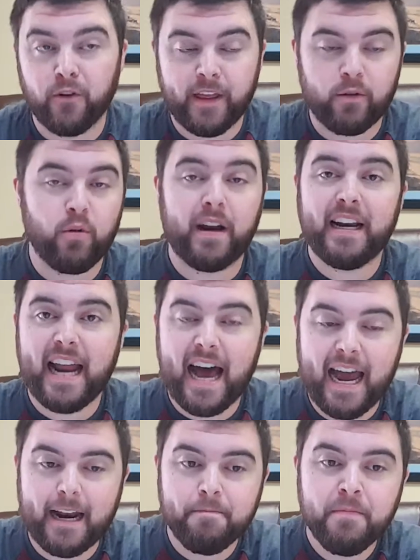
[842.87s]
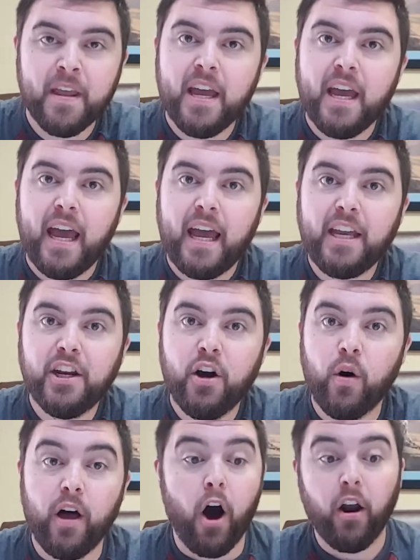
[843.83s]
and they run and hide.
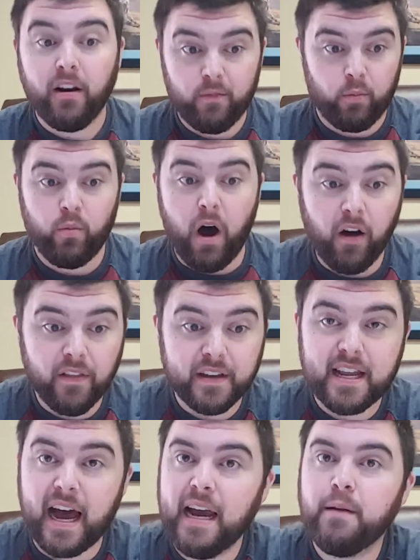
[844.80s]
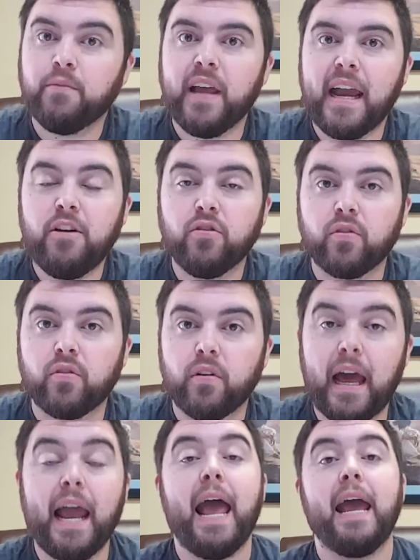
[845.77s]
All the times the angels are
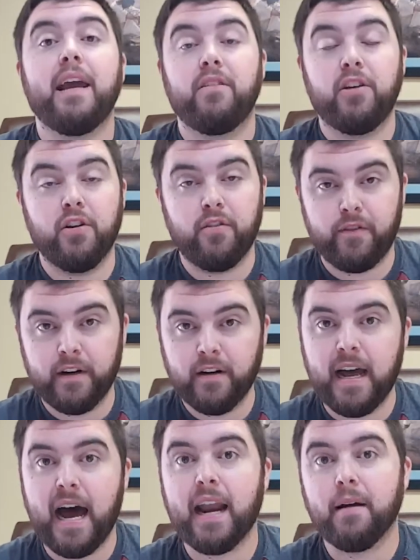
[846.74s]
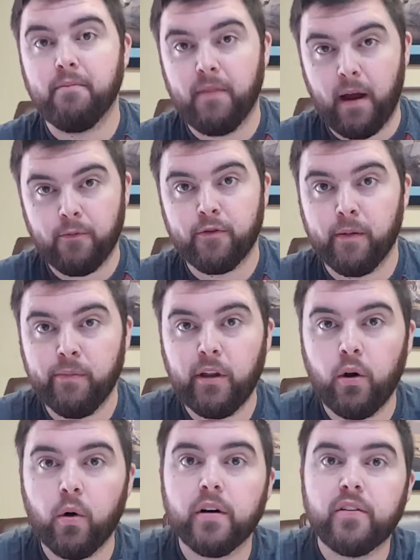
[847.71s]
like, hey, fear not, I'm from the
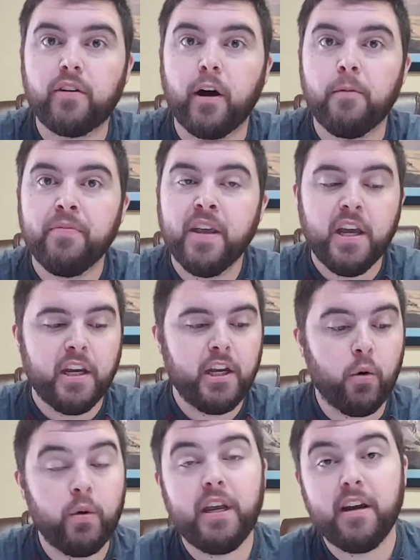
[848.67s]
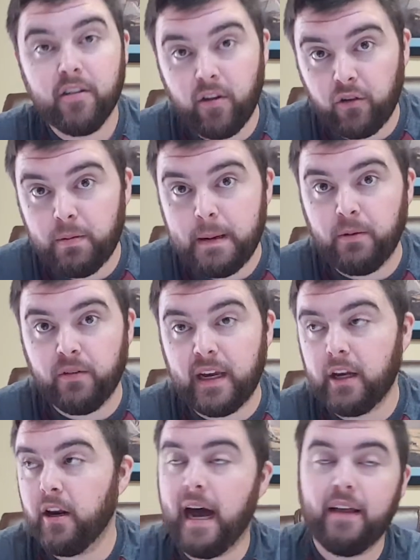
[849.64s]
Lord. So, when you hear those people
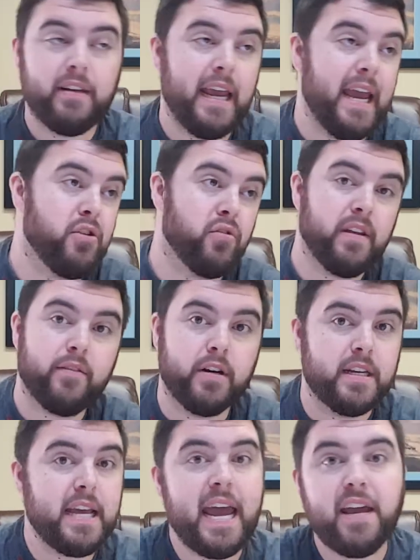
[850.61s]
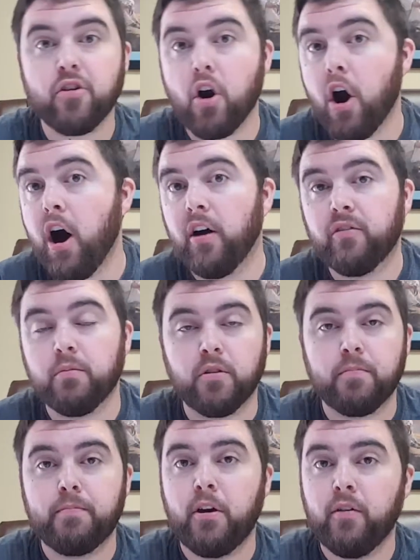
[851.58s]
say, I see angels every day and they're awesome,
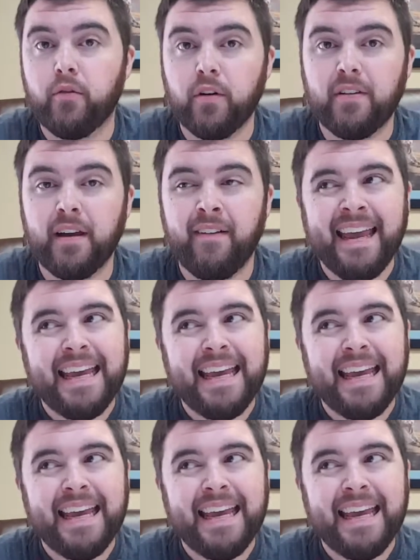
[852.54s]
they're beautiful and stuff,